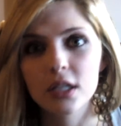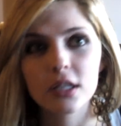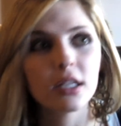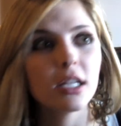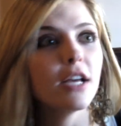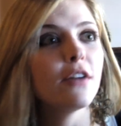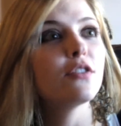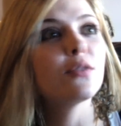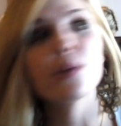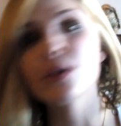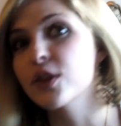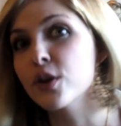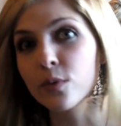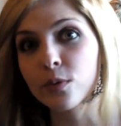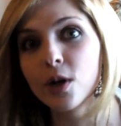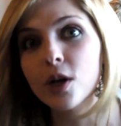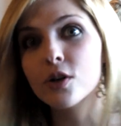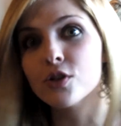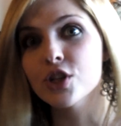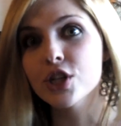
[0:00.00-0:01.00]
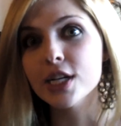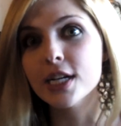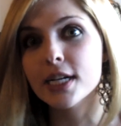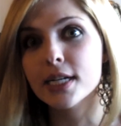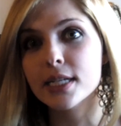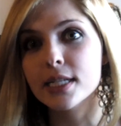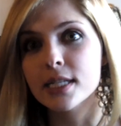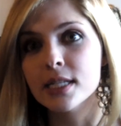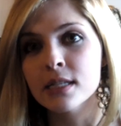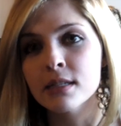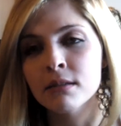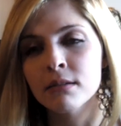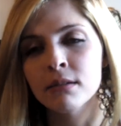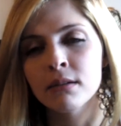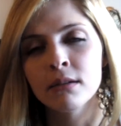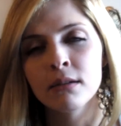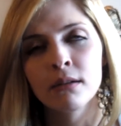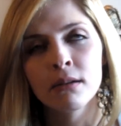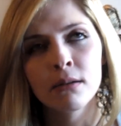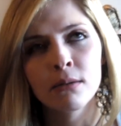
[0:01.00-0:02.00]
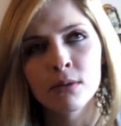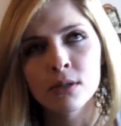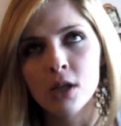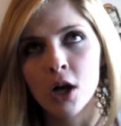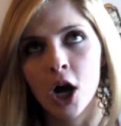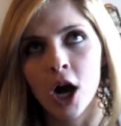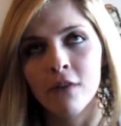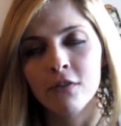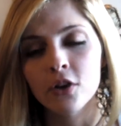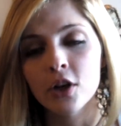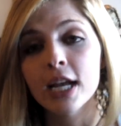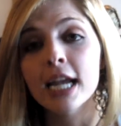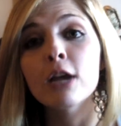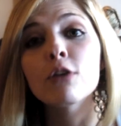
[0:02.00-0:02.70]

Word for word: lived with the roaches. Mm -hmm. Awful.